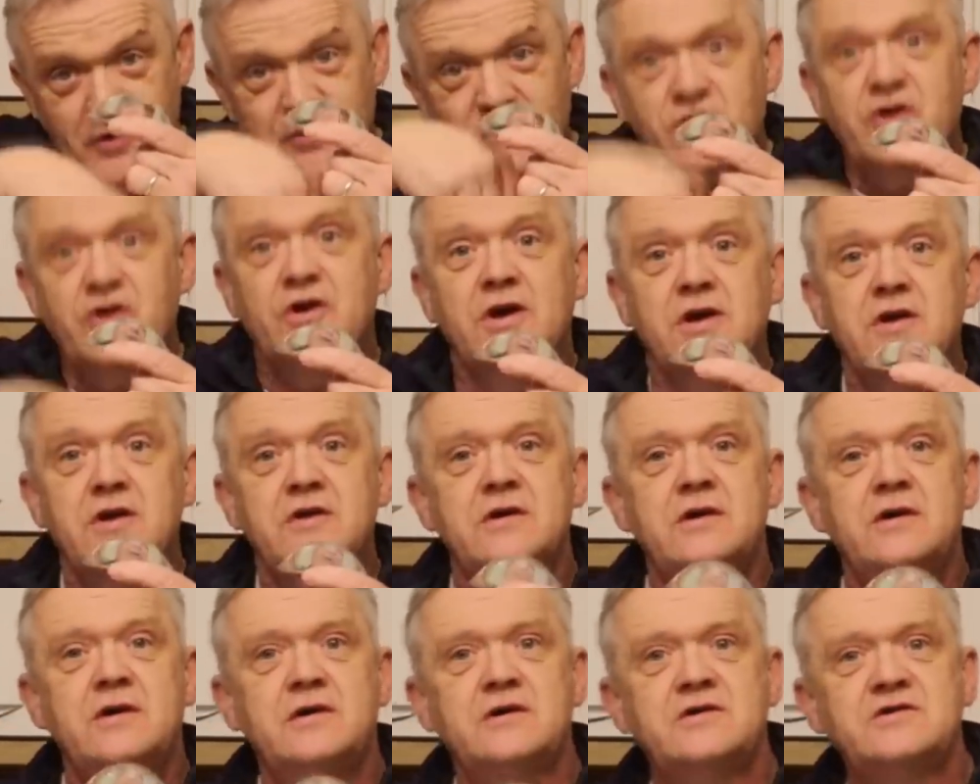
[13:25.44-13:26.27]
pointing
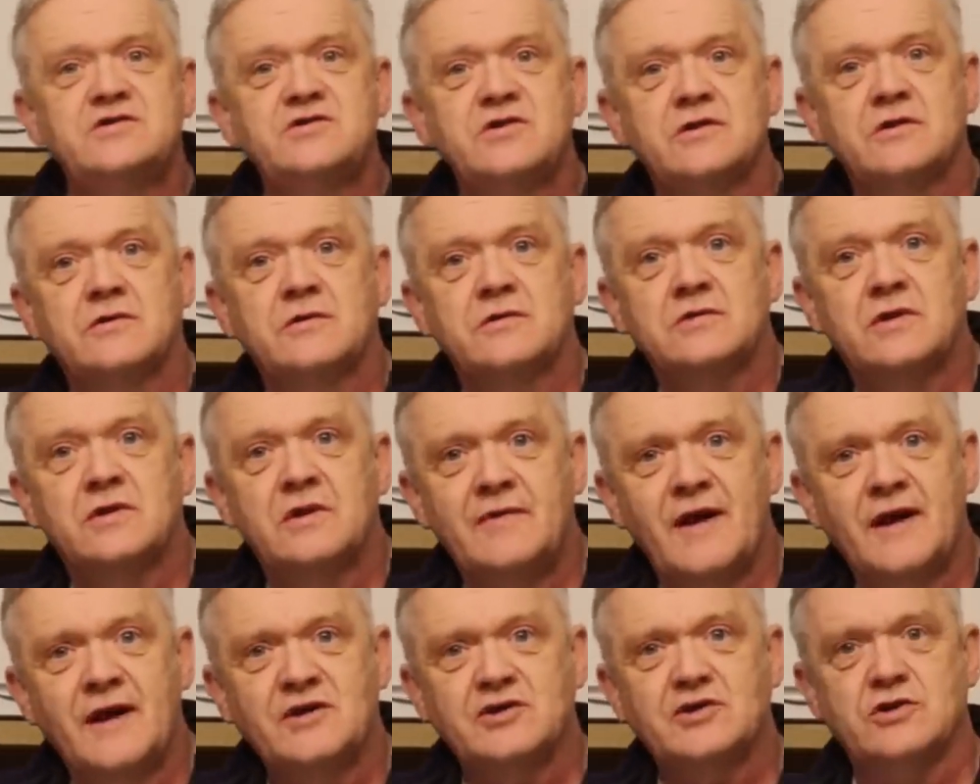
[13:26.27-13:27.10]
it in a single
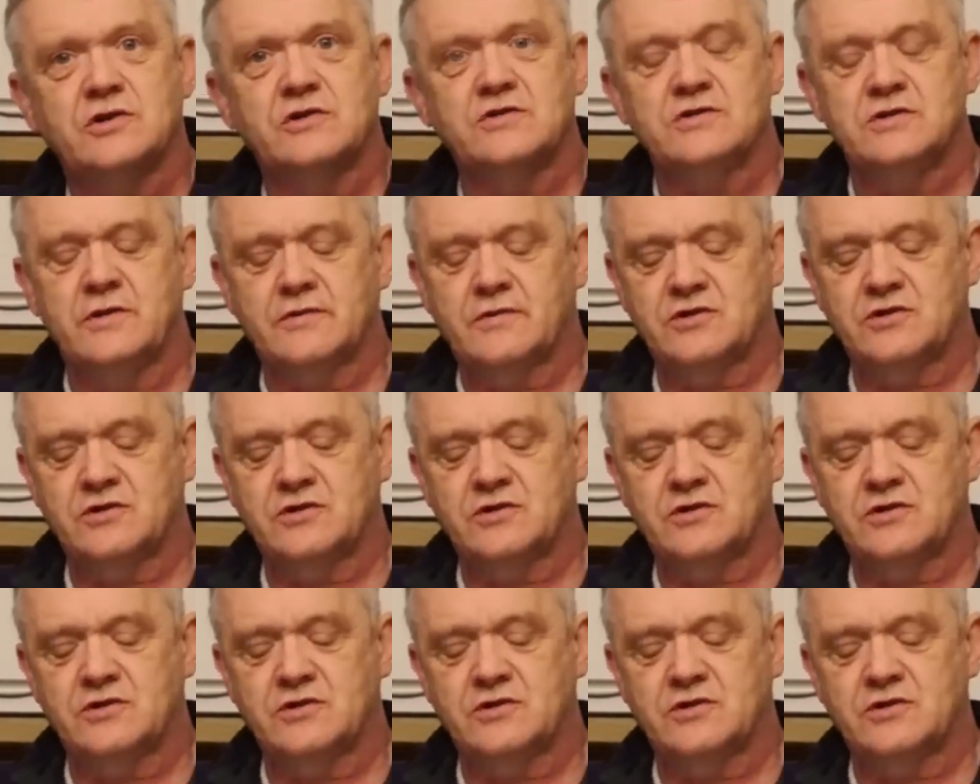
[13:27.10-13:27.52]
direction.